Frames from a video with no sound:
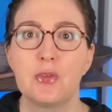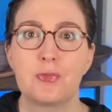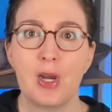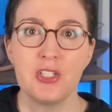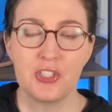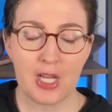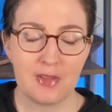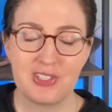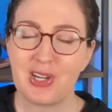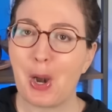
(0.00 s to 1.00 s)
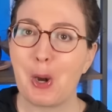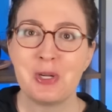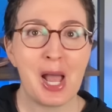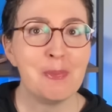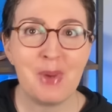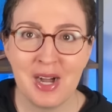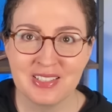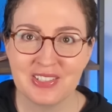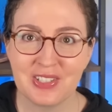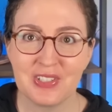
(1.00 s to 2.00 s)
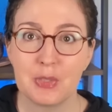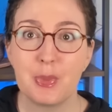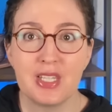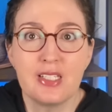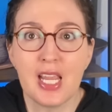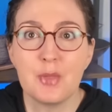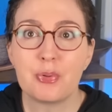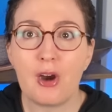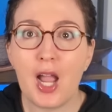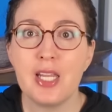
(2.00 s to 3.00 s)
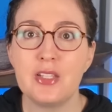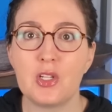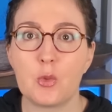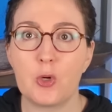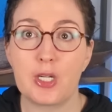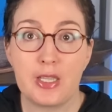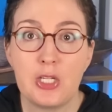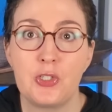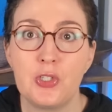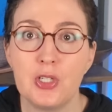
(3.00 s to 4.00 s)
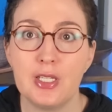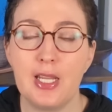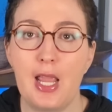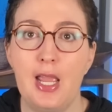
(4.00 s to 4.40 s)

French chefs are not monsters, but they take pride in their work and they should.